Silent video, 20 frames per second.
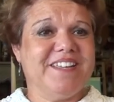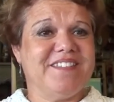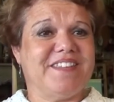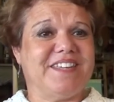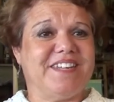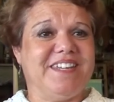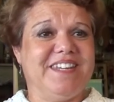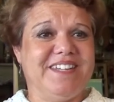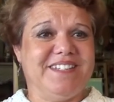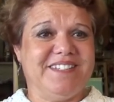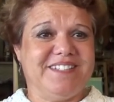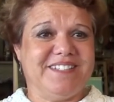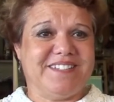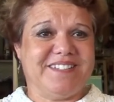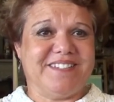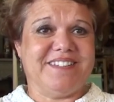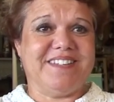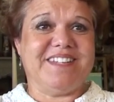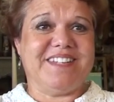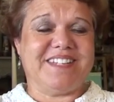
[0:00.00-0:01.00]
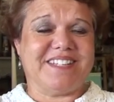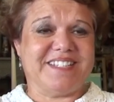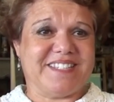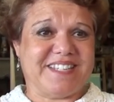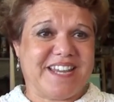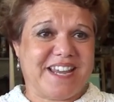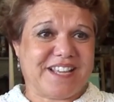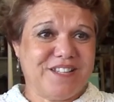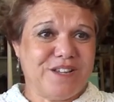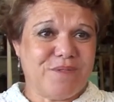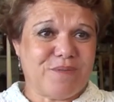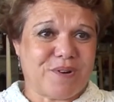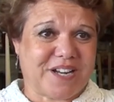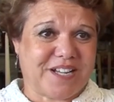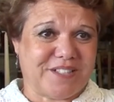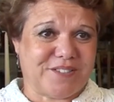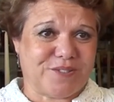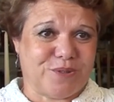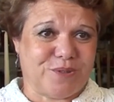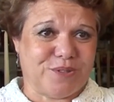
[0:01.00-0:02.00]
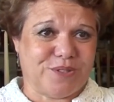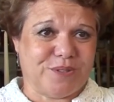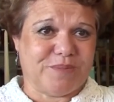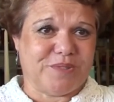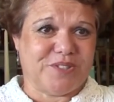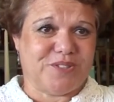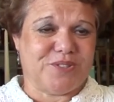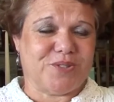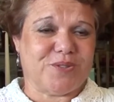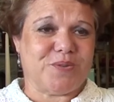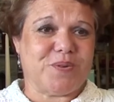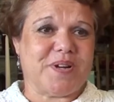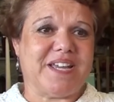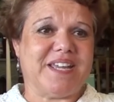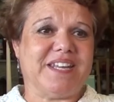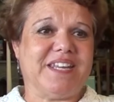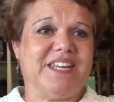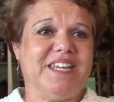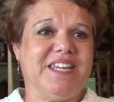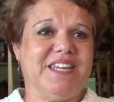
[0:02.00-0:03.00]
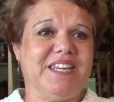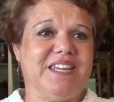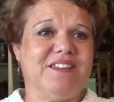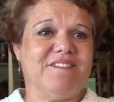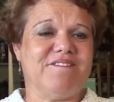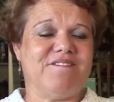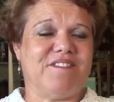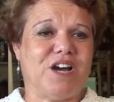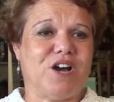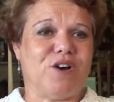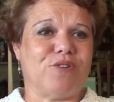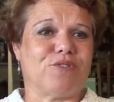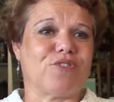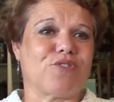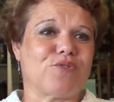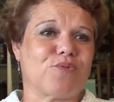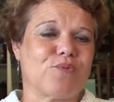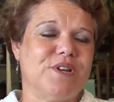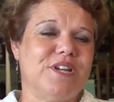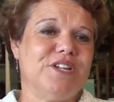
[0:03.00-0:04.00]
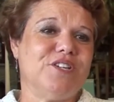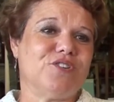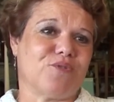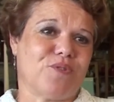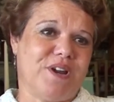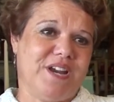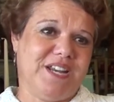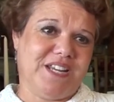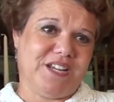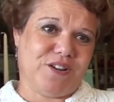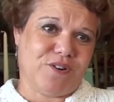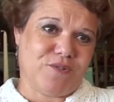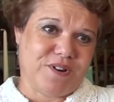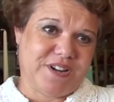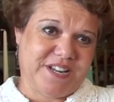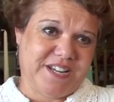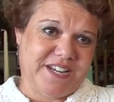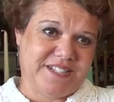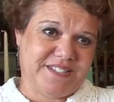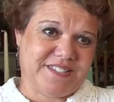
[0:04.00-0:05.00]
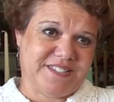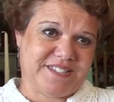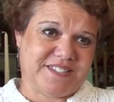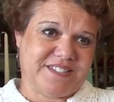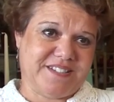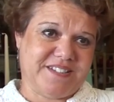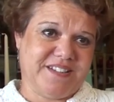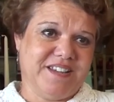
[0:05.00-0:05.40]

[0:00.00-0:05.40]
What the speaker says: that he did exactly what I told him to do, and he found 3 training grenades.